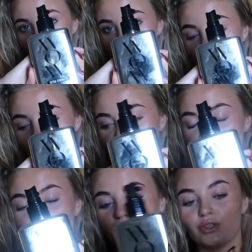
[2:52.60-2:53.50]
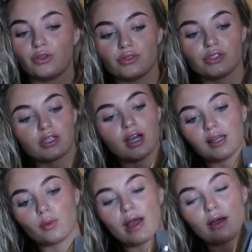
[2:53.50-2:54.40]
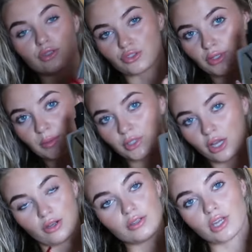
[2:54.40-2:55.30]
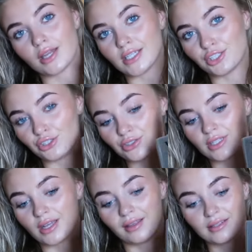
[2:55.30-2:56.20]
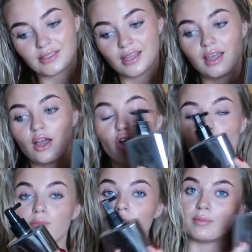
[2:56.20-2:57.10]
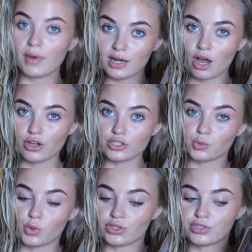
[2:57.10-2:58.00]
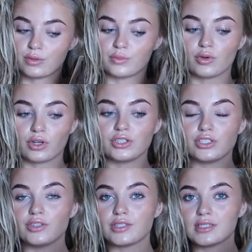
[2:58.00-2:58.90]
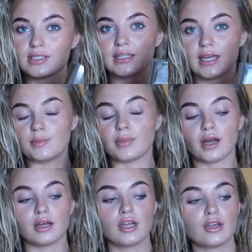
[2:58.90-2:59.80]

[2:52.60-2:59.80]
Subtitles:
other wash, I'll use Color Wow Dream Coat. I did use this in my last wash, so I'm not going to use this today, but